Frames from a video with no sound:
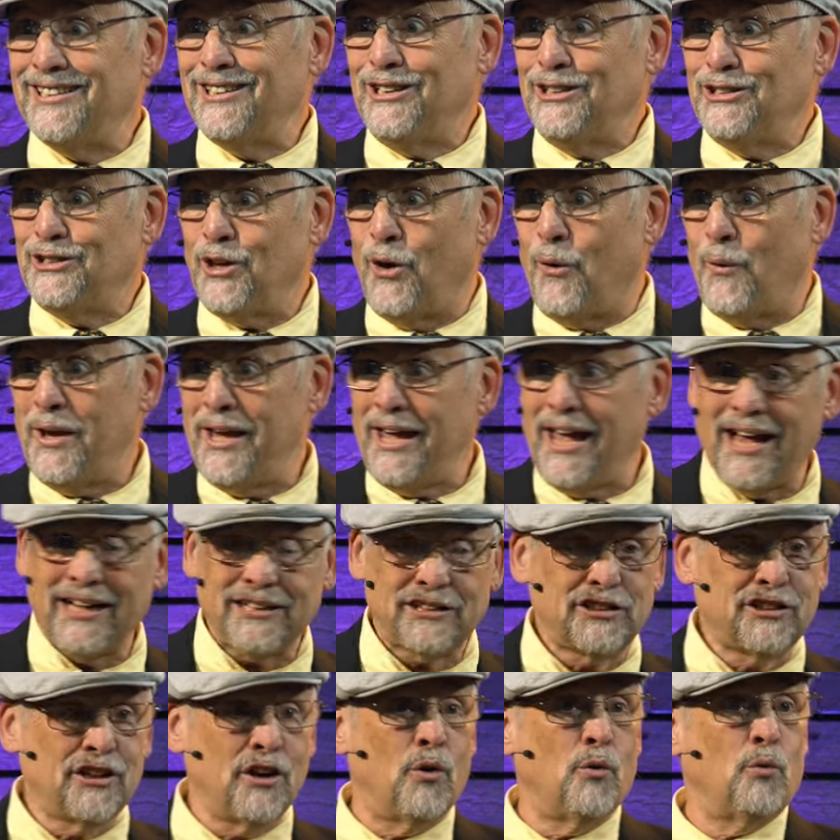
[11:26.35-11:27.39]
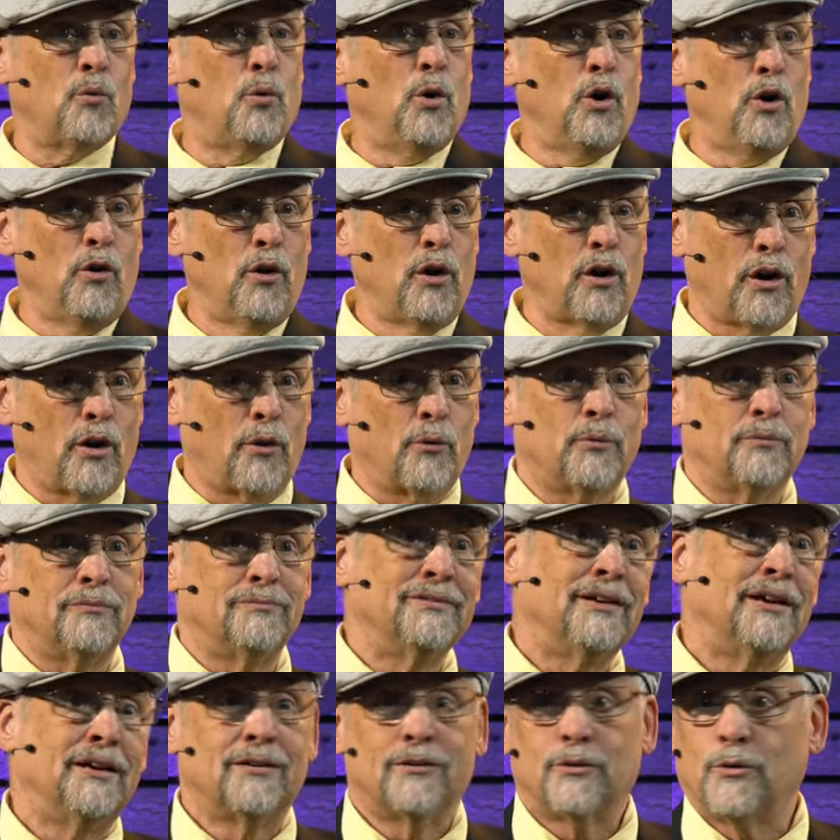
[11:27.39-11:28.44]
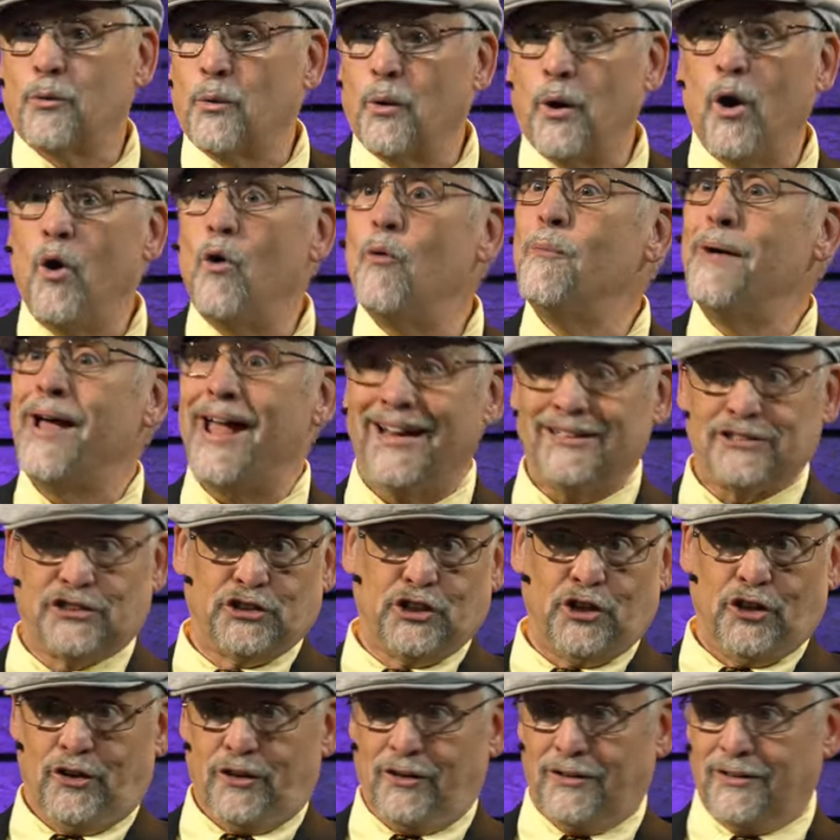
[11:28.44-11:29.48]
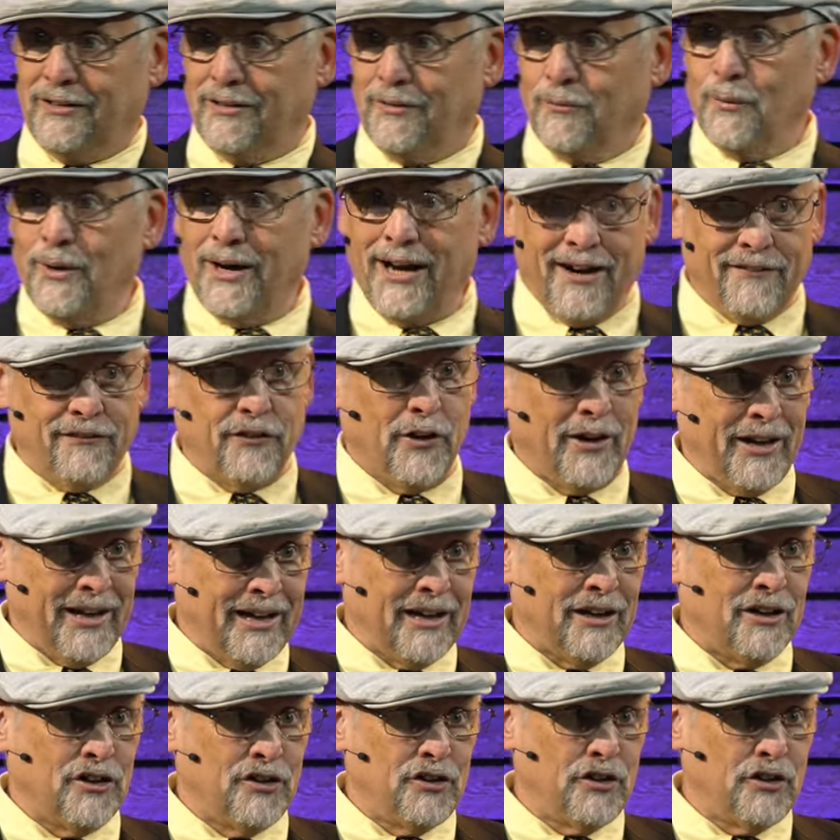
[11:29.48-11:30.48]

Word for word: So he has to woo her, romance her, whatever he can